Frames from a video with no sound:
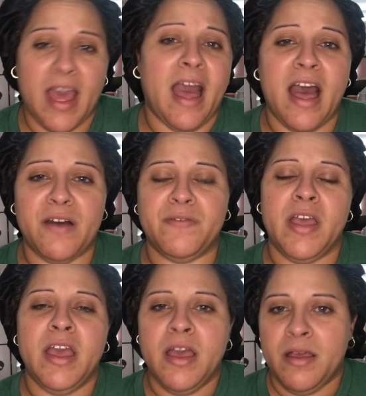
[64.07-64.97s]
have
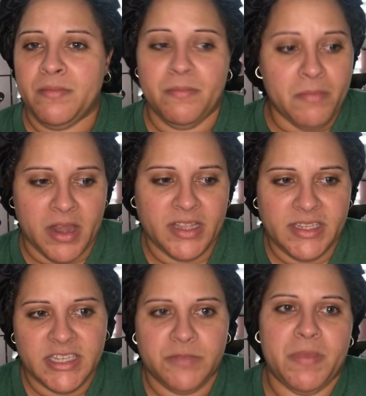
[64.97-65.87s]
money
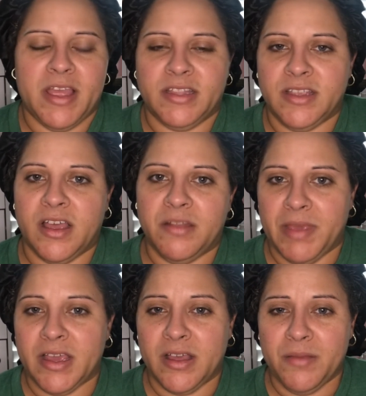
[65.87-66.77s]
to spend on
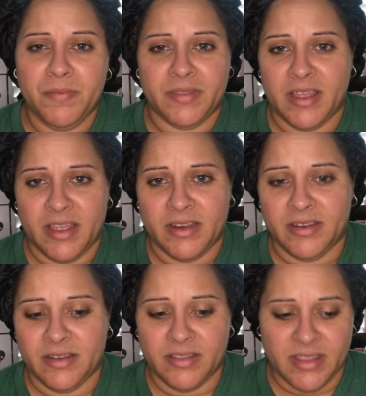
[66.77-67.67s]
makeup,
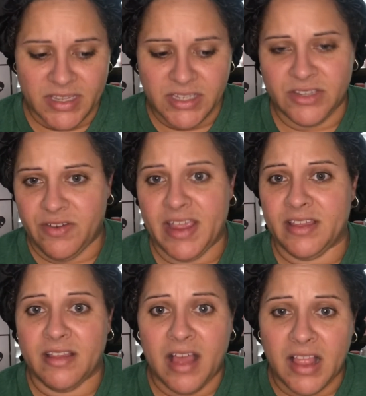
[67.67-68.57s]
then this is
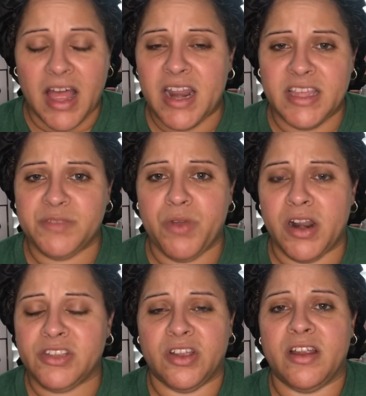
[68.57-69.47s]
great. A lot of these
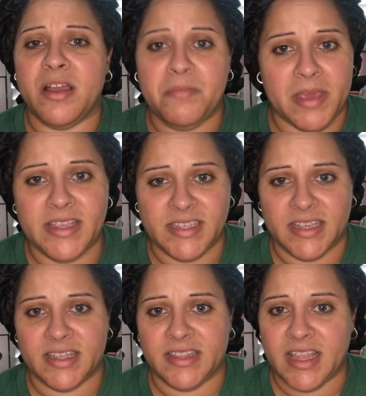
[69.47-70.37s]
products are
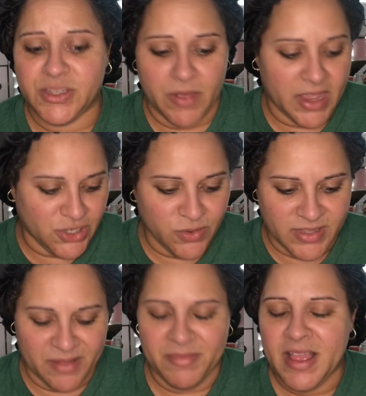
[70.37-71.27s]
amazing. That's why I chose
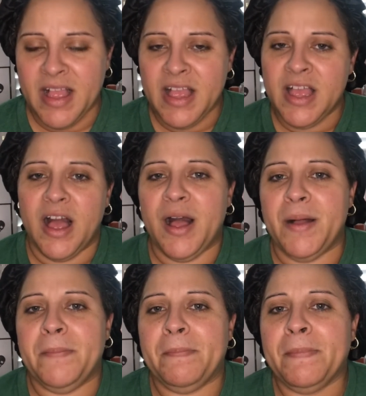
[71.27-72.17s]
them.
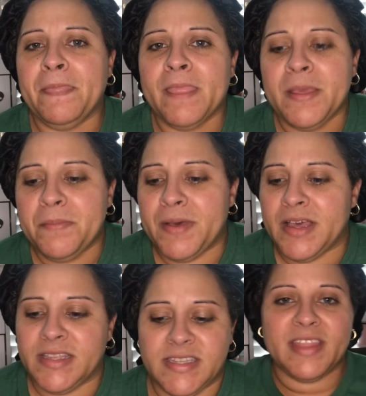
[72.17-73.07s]

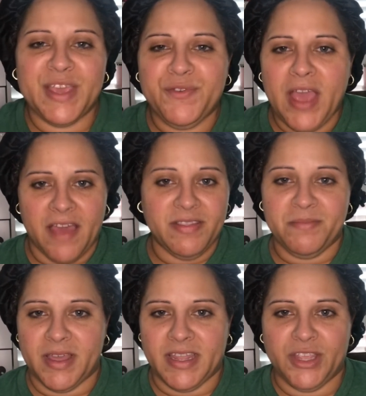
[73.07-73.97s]
But if you have the
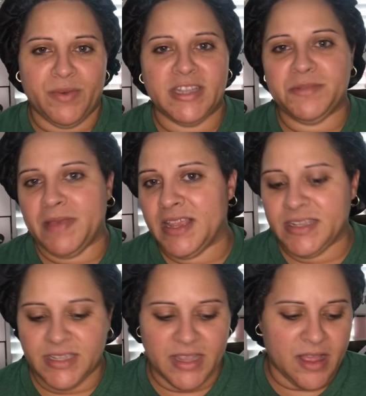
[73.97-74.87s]
money and you want to
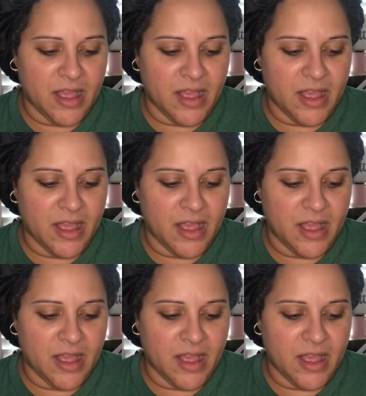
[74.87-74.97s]
spend